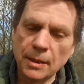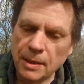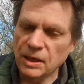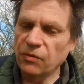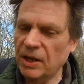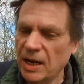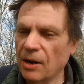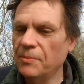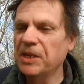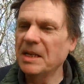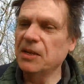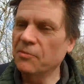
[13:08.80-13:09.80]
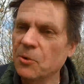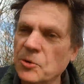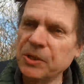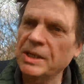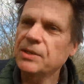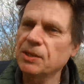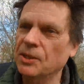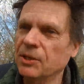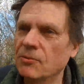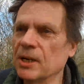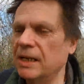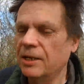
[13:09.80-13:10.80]
even now I'm thinking of more things that could have
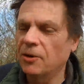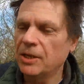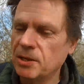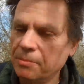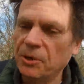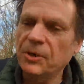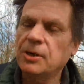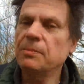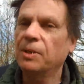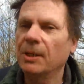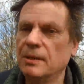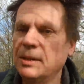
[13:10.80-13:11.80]
really gone in the book, but